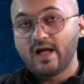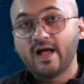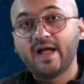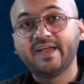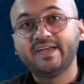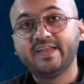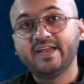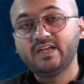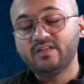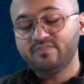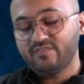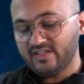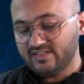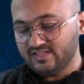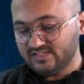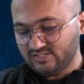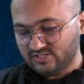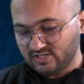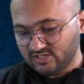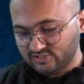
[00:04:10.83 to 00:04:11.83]
Identify
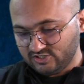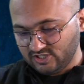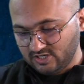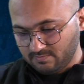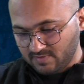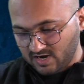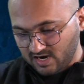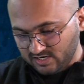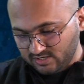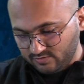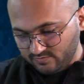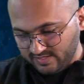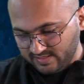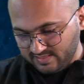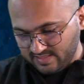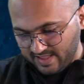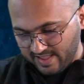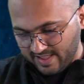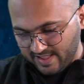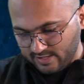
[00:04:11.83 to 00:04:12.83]
the structure marked
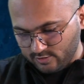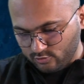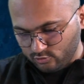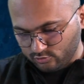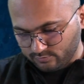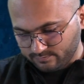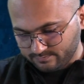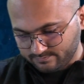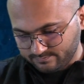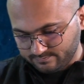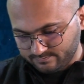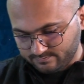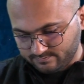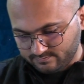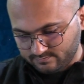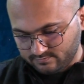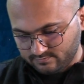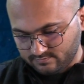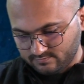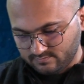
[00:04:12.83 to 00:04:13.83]
with arrow.
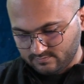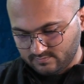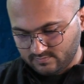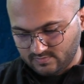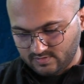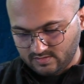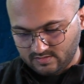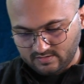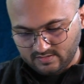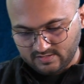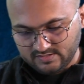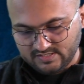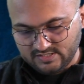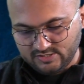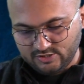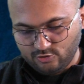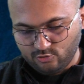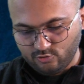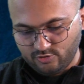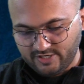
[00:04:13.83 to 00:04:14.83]
This
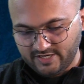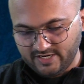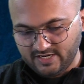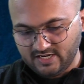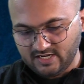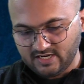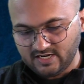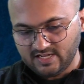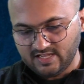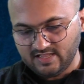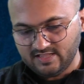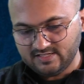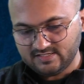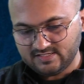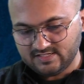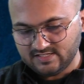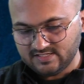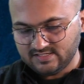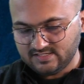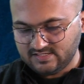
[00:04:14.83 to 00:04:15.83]
is nutrient canal.
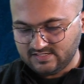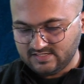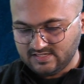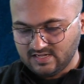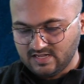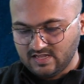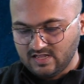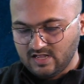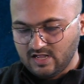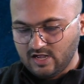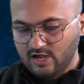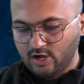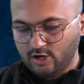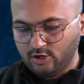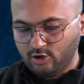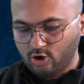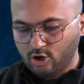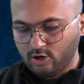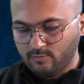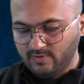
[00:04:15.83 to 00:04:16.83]
This is a
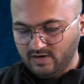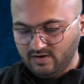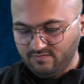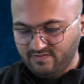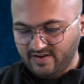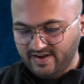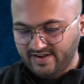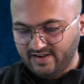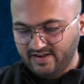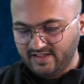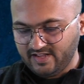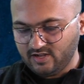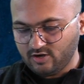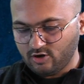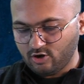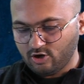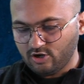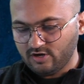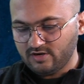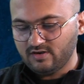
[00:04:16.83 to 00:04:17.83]
normal finding
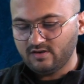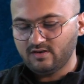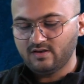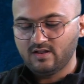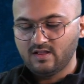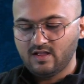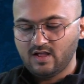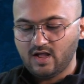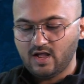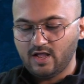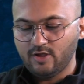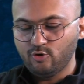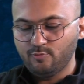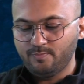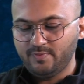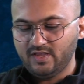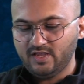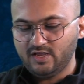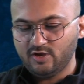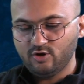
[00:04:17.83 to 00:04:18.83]
on I O
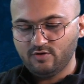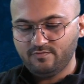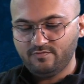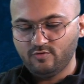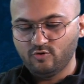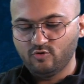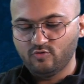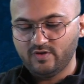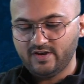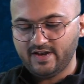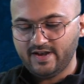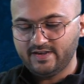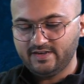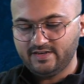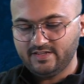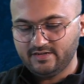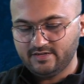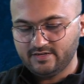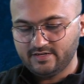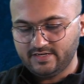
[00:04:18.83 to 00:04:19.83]
P A of lower
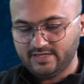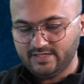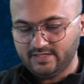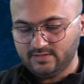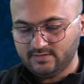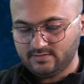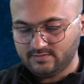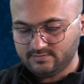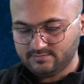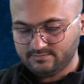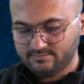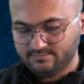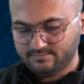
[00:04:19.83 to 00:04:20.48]
anterior teeth.